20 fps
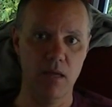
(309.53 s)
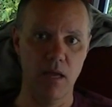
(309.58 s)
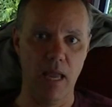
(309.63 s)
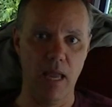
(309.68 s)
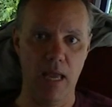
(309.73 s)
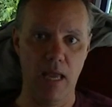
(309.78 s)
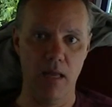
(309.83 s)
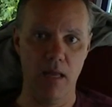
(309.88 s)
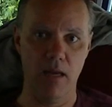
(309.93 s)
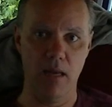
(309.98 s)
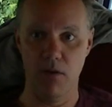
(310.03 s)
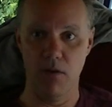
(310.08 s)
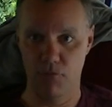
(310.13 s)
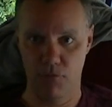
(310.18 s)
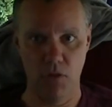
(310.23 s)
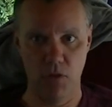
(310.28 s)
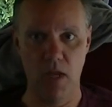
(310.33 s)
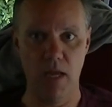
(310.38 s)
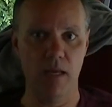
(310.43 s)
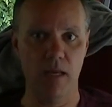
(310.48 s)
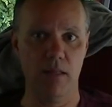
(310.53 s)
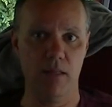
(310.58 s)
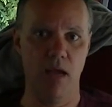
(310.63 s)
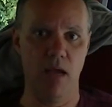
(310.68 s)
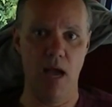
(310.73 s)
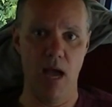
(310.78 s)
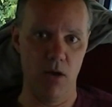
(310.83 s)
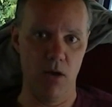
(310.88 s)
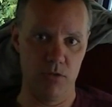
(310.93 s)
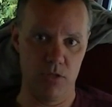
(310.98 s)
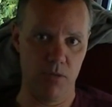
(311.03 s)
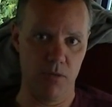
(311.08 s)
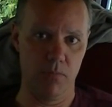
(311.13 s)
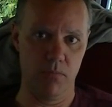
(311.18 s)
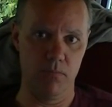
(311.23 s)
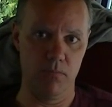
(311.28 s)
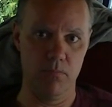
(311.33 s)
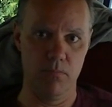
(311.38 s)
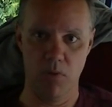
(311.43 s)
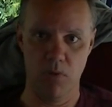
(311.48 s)
and inflating the housing
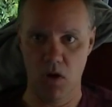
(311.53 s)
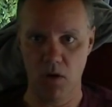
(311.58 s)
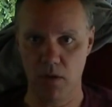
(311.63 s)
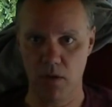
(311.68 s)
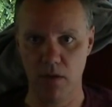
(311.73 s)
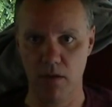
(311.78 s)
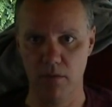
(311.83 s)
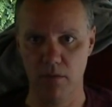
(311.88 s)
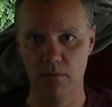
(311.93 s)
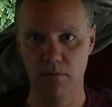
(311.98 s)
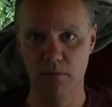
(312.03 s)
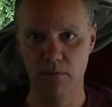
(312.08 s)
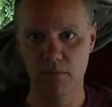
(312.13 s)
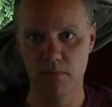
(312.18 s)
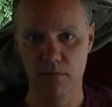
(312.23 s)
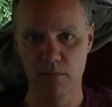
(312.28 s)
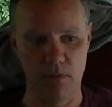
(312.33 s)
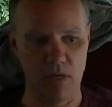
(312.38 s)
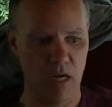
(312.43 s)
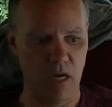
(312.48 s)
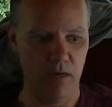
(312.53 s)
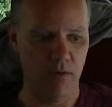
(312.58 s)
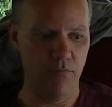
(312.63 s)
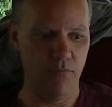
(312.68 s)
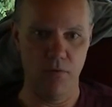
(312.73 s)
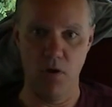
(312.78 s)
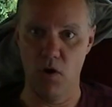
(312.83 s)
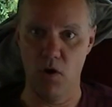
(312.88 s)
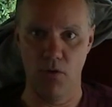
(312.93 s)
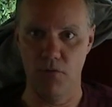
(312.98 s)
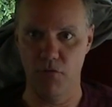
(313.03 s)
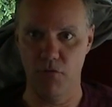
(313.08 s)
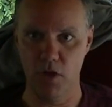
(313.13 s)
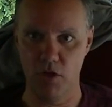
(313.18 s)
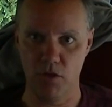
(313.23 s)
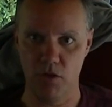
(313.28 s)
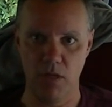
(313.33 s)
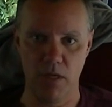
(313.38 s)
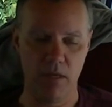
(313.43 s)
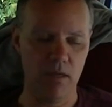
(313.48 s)
market kind of
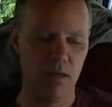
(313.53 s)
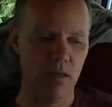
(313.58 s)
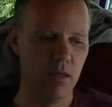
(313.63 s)
artificially.